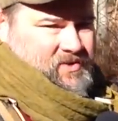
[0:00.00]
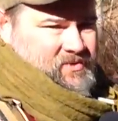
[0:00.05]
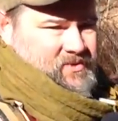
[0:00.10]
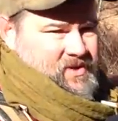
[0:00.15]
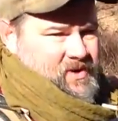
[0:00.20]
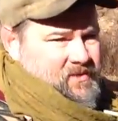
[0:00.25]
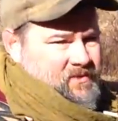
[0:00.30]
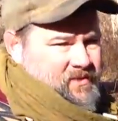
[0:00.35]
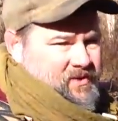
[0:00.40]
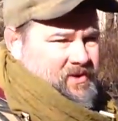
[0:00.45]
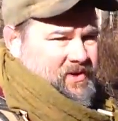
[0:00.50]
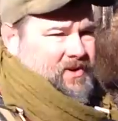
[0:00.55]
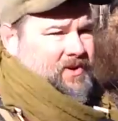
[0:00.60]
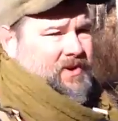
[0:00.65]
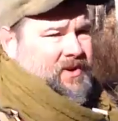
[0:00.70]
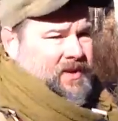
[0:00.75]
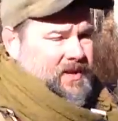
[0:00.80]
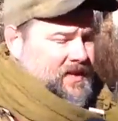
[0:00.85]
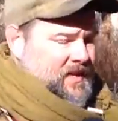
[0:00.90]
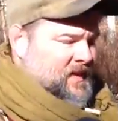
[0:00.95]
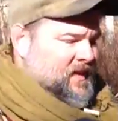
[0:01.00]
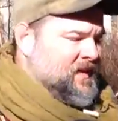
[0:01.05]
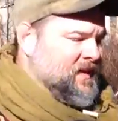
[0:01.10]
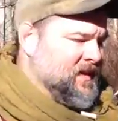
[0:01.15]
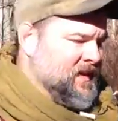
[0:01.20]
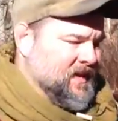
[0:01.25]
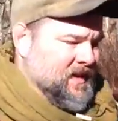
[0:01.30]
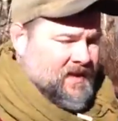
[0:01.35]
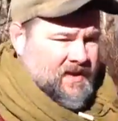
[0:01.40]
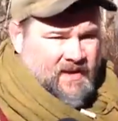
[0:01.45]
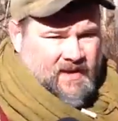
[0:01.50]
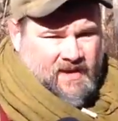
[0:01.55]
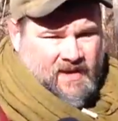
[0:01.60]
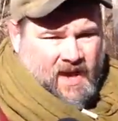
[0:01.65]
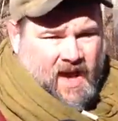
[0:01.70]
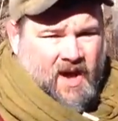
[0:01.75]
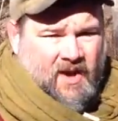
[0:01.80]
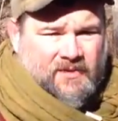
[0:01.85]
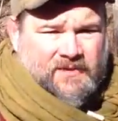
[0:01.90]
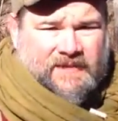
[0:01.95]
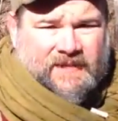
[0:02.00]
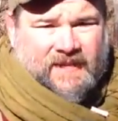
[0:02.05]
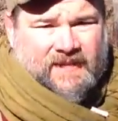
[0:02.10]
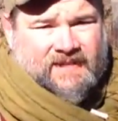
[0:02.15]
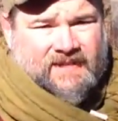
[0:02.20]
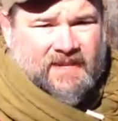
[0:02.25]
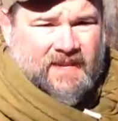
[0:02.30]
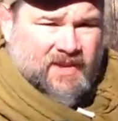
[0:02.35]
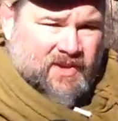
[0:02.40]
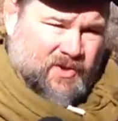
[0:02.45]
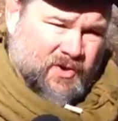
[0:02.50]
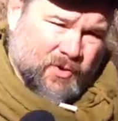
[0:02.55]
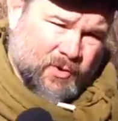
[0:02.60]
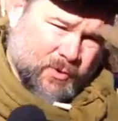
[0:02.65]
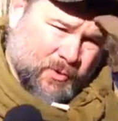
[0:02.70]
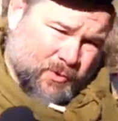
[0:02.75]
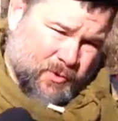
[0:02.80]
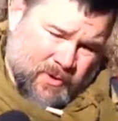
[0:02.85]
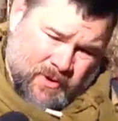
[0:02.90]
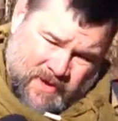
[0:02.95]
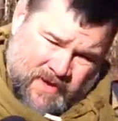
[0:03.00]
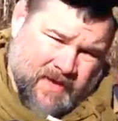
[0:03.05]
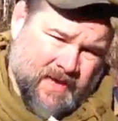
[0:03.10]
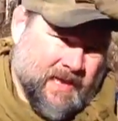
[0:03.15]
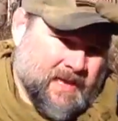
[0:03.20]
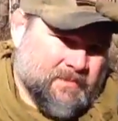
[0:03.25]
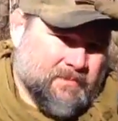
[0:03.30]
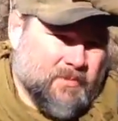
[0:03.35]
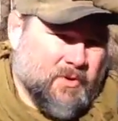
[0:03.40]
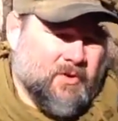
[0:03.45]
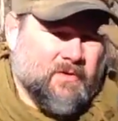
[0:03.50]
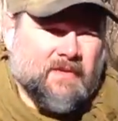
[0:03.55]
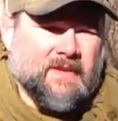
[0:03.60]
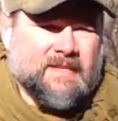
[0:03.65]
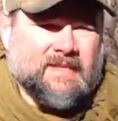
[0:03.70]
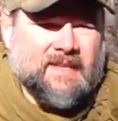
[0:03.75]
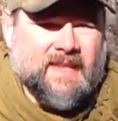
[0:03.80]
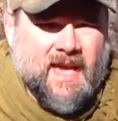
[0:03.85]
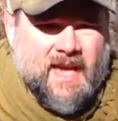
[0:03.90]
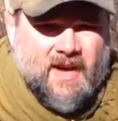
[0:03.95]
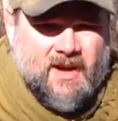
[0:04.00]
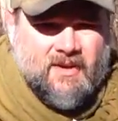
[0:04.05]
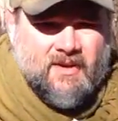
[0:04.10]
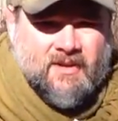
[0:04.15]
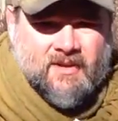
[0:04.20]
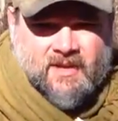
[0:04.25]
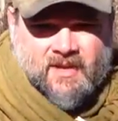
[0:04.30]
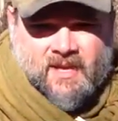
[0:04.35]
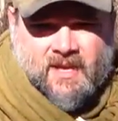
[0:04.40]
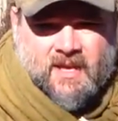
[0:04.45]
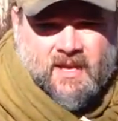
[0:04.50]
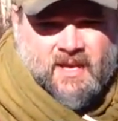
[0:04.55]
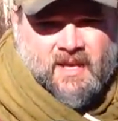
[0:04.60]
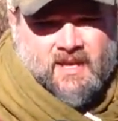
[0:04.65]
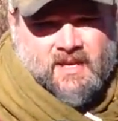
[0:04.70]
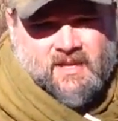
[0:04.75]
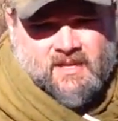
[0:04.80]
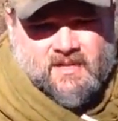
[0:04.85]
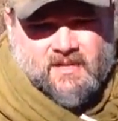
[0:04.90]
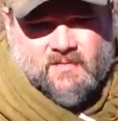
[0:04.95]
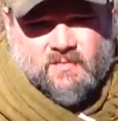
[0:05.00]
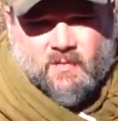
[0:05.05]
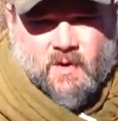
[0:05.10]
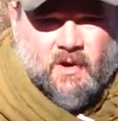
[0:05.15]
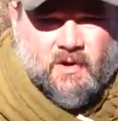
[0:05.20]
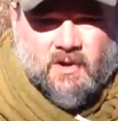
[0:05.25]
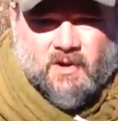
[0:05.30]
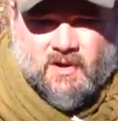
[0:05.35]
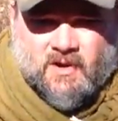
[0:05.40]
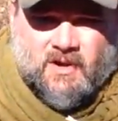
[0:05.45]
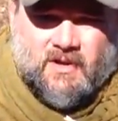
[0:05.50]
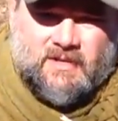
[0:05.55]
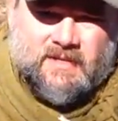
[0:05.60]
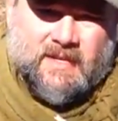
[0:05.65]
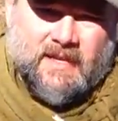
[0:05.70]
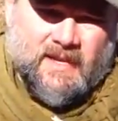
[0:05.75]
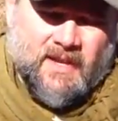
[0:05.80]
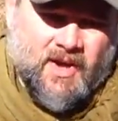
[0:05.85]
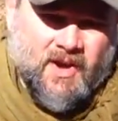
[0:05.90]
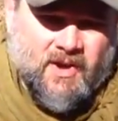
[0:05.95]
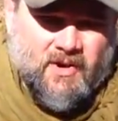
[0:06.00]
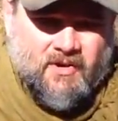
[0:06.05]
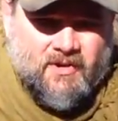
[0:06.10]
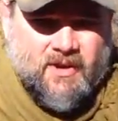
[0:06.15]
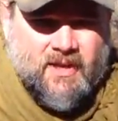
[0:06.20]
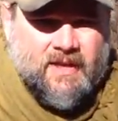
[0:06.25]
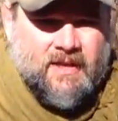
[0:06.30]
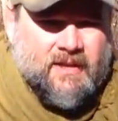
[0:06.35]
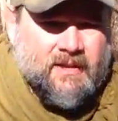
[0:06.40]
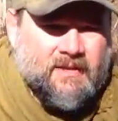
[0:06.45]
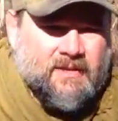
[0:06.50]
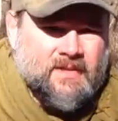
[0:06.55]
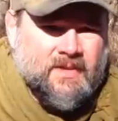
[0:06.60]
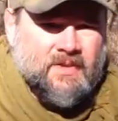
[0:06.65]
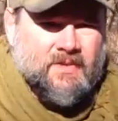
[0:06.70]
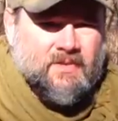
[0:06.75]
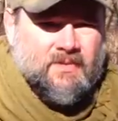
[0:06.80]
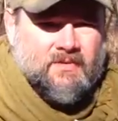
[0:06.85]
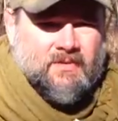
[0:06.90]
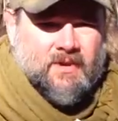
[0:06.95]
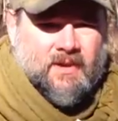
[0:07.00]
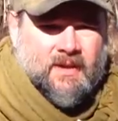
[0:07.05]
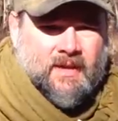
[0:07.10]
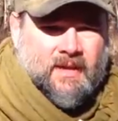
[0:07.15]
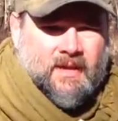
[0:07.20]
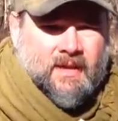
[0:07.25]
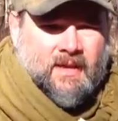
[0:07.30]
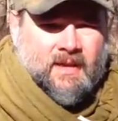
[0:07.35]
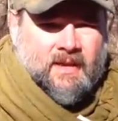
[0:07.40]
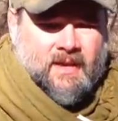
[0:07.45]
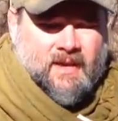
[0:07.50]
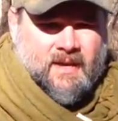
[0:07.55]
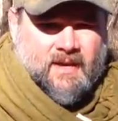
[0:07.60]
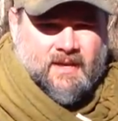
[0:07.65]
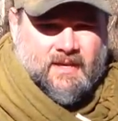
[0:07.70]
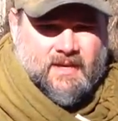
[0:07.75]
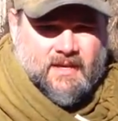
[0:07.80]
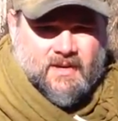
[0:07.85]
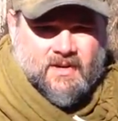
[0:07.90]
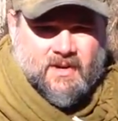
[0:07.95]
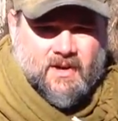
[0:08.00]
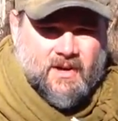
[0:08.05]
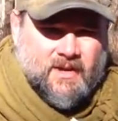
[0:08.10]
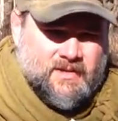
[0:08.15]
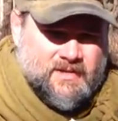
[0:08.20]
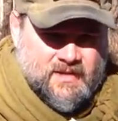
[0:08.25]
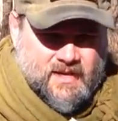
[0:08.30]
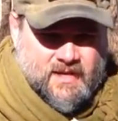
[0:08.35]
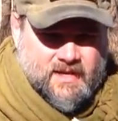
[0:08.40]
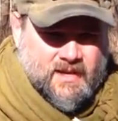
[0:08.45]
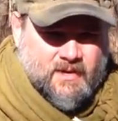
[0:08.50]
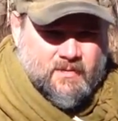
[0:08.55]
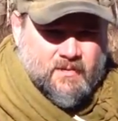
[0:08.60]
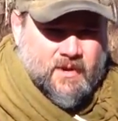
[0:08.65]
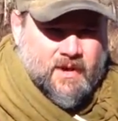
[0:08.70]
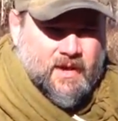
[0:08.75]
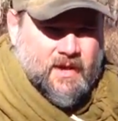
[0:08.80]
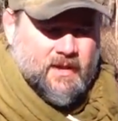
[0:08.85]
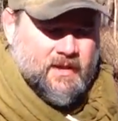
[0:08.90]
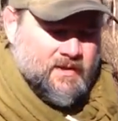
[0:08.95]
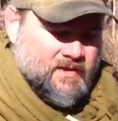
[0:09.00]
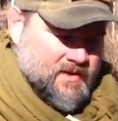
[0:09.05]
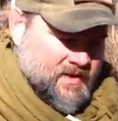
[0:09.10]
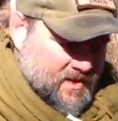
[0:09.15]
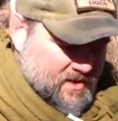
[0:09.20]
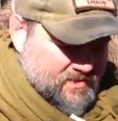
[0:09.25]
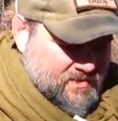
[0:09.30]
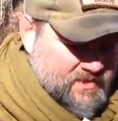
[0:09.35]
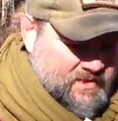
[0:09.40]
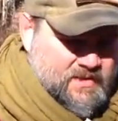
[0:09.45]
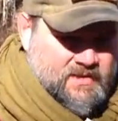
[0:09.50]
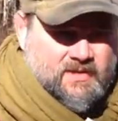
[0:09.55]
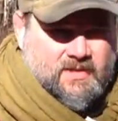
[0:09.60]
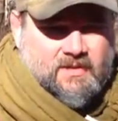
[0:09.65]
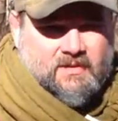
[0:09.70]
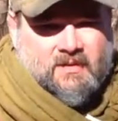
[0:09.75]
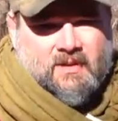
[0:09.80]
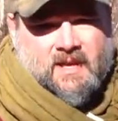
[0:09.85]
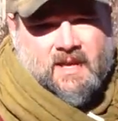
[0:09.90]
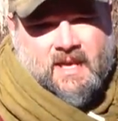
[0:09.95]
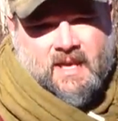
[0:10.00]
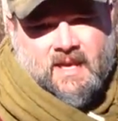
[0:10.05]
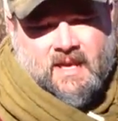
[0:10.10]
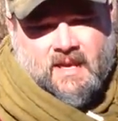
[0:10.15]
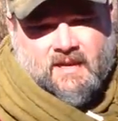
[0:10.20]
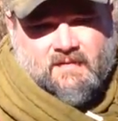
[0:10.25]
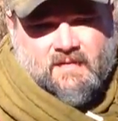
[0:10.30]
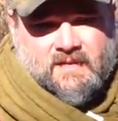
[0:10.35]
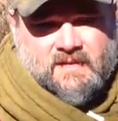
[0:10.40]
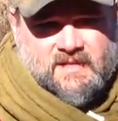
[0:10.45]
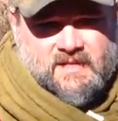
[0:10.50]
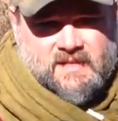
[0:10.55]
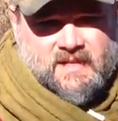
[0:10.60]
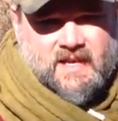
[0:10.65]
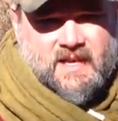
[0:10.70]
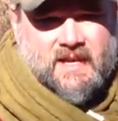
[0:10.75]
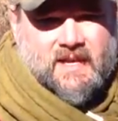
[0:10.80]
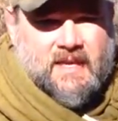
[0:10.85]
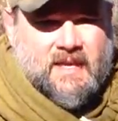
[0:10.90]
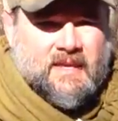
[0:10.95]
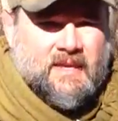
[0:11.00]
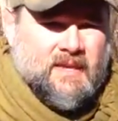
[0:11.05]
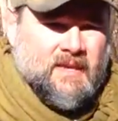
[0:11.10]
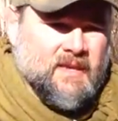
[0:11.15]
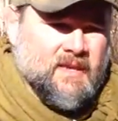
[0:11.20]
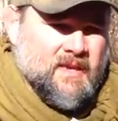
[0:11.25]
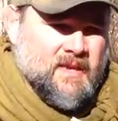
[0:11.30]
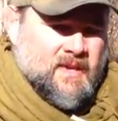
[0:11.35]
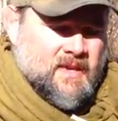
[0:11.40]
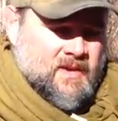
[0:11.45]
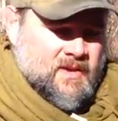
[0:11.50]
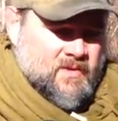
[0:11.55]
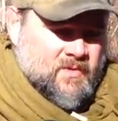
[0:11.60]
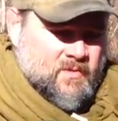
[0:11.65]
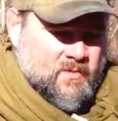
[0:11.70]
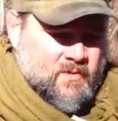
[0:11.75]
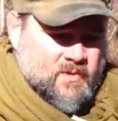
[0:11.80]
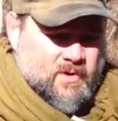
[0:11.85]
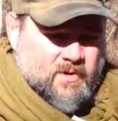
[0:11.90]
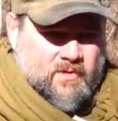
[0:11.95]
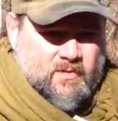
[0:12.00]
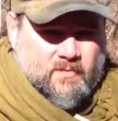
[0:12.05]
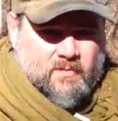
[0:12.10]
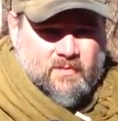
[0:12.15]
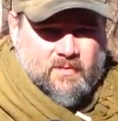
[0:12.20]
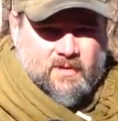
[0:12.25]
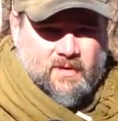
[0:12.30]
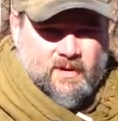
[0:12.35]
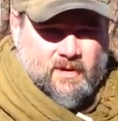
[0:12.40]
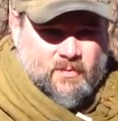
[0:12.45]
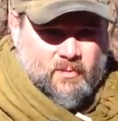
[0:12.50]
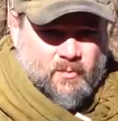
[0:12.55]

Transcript: goes over the creek. All sexy and cool and movie style, you just walk across that log to get across and not get wet. Here's the issue. If it's slick, we've